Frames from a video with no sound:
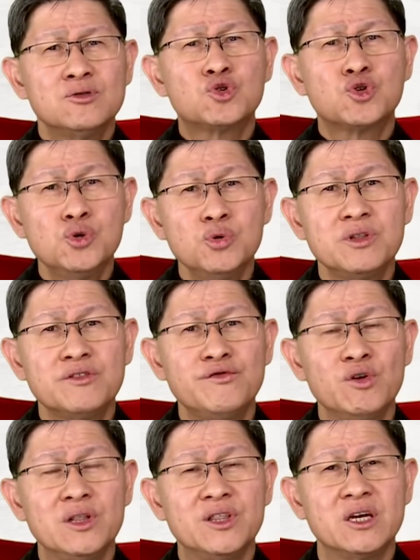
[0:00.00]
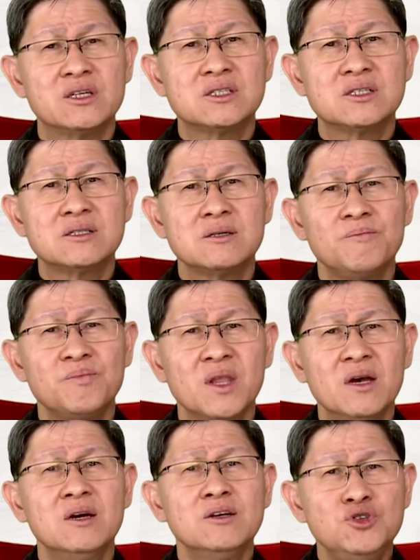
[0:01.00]
Truthfulness,
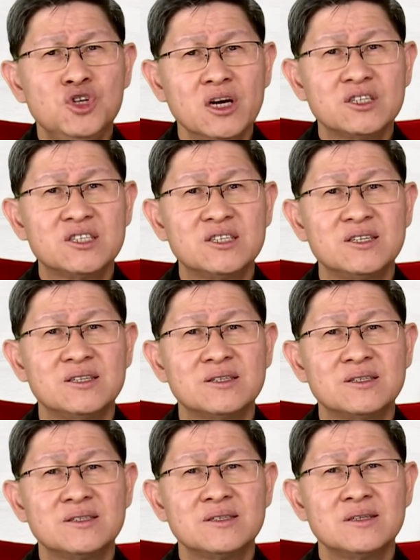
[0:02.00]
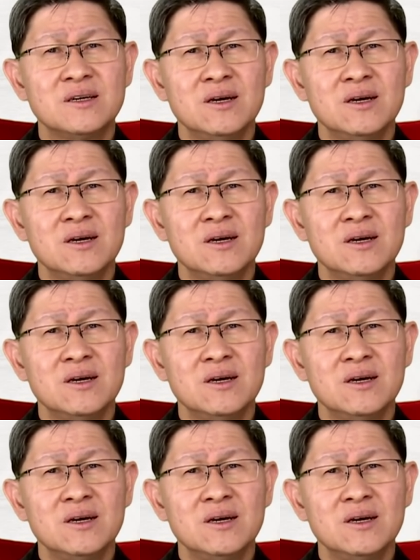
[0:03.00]
justice,